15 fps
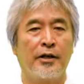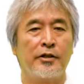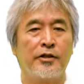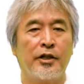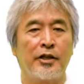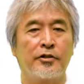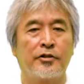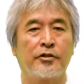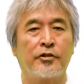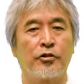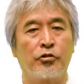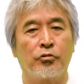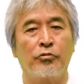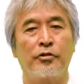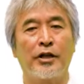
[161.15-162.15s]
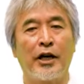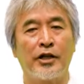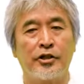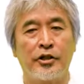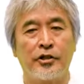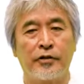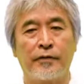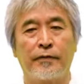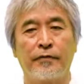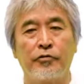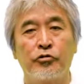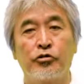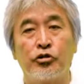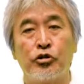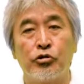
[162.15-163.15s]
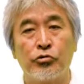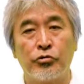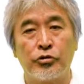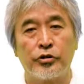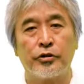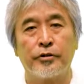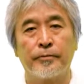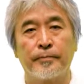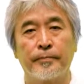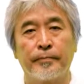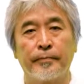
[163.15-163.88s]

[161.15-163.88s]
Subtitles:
just to digest fruit juice.